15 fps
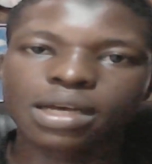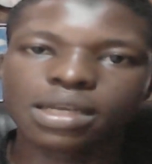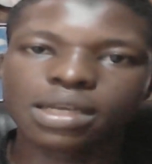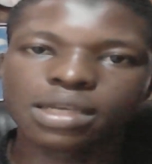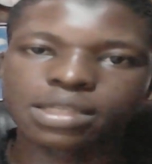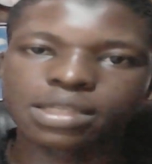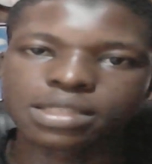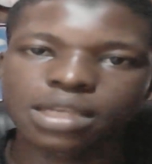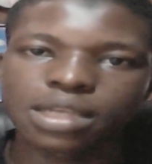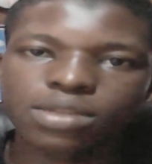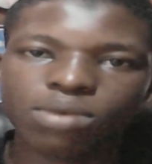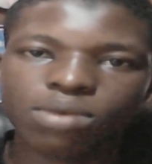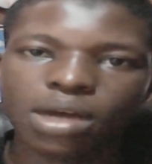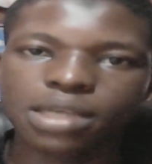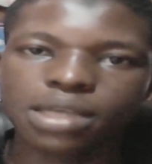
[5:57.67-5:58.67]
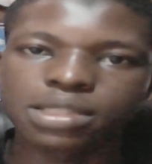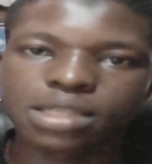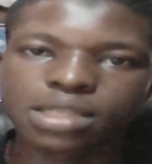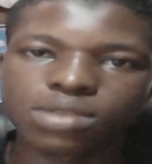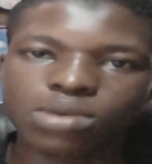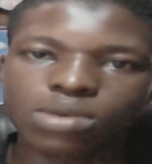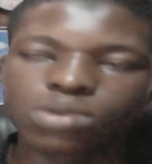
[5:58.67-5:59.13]
etc.,
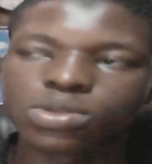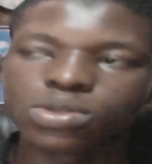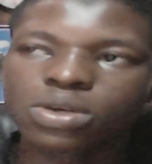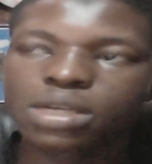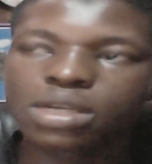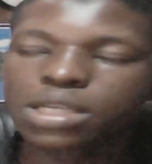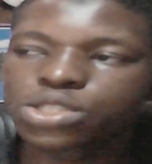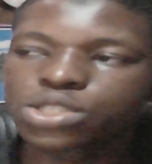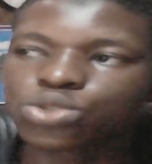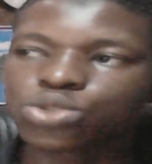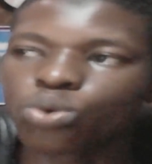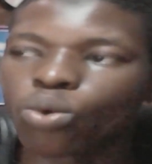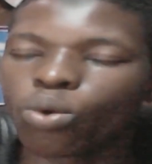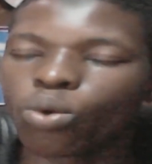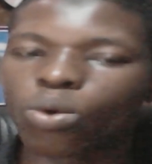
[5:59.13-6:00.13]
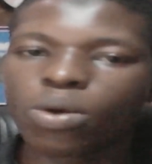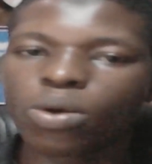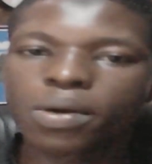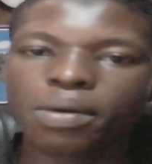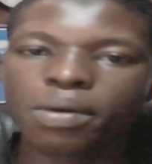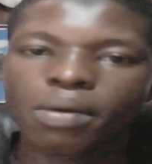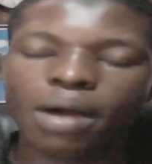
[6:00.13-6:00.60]
etc. You don't link to
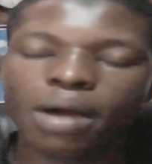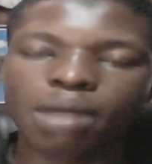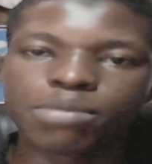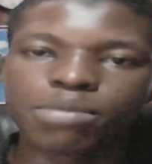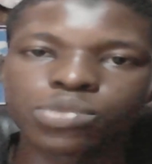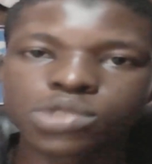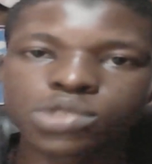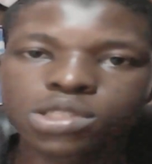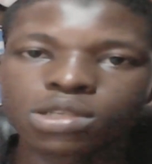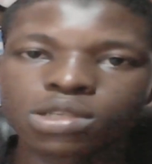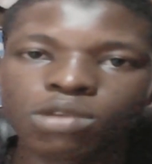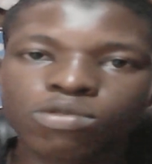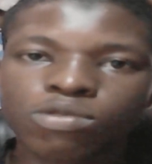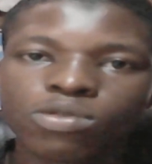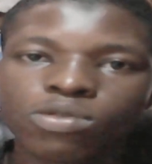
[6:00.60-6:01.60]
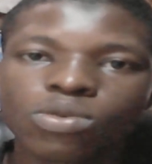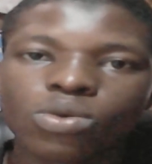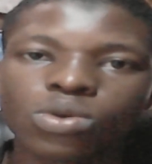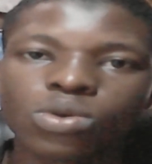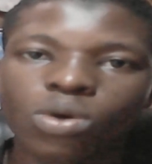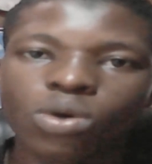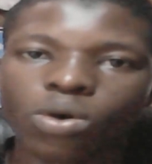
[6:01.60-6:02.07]
abusive or